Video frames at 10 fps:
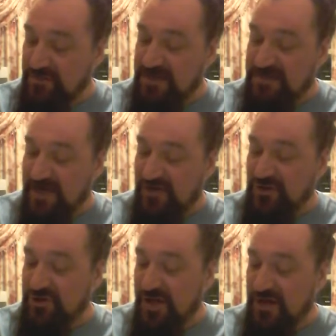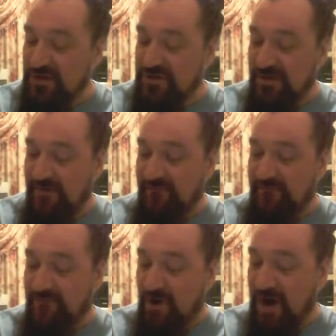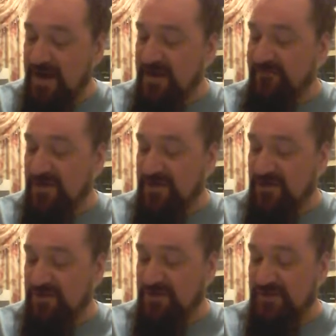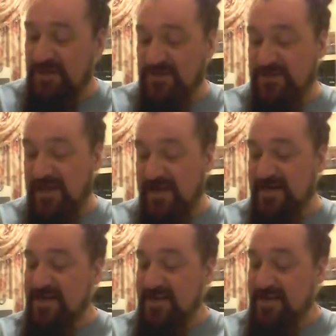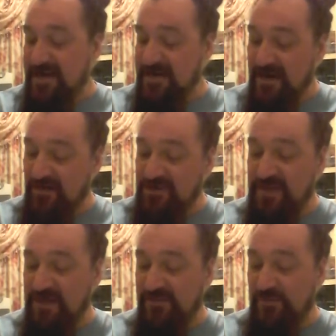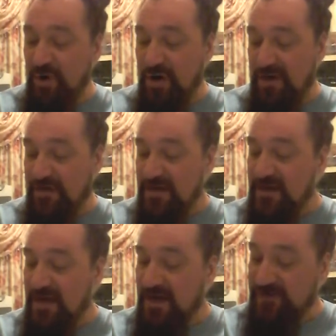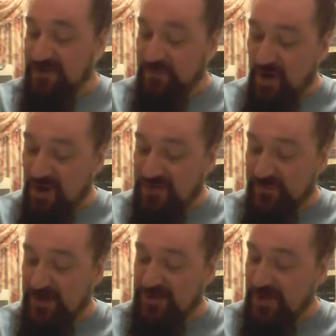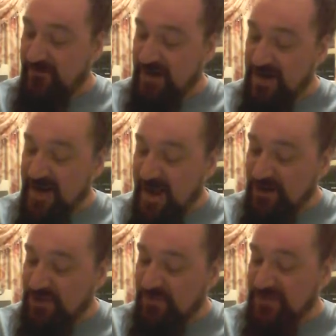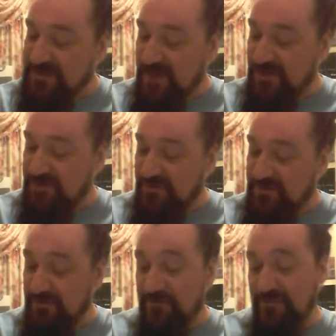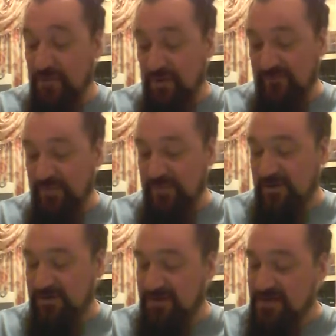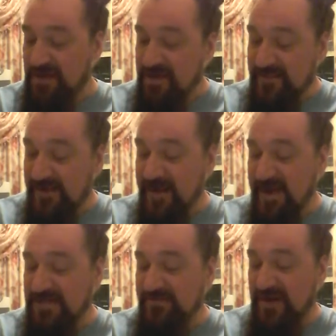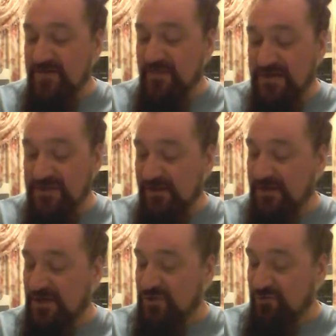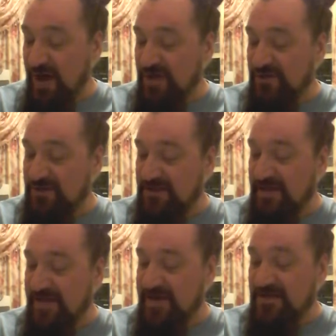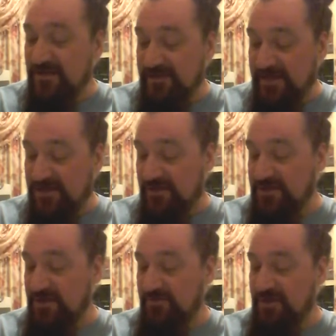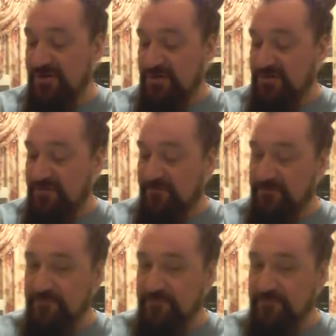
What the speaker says: detects changes in a variety of conditions inside and outside the body and responds by generating action potentials, nerve impulses, that activate muscular contractions and glandular secretions.